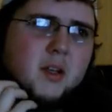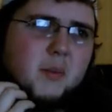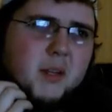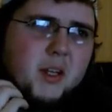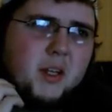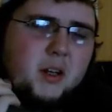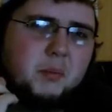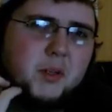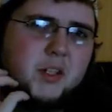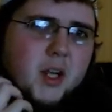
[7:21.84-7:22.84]
I'm thinking
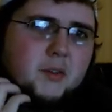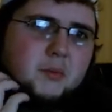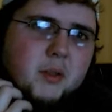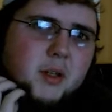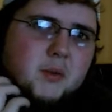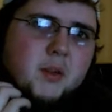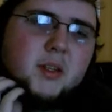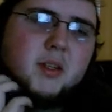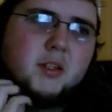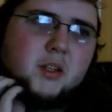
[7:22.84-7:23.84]
Eric Bischoff, but he went
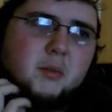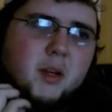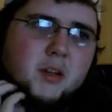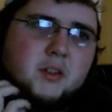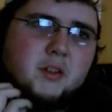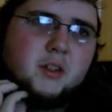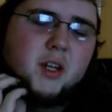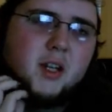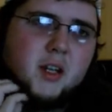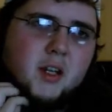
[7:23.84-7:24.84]
to the general manager
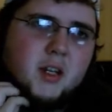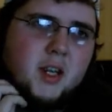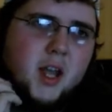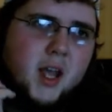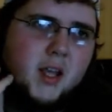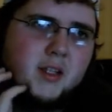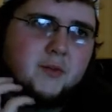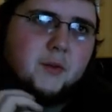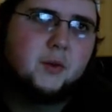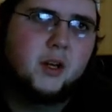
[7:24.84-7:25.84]
and he asked
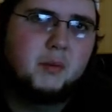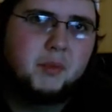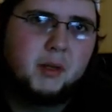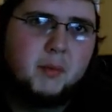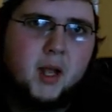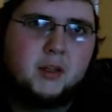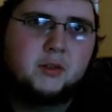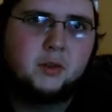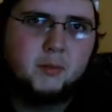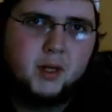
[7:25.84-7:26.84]
for a big
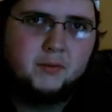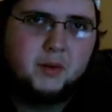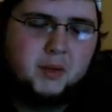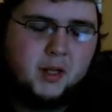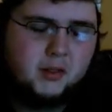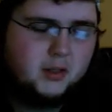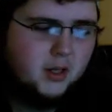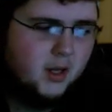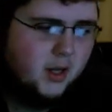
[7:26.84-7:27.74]
match or a main event match,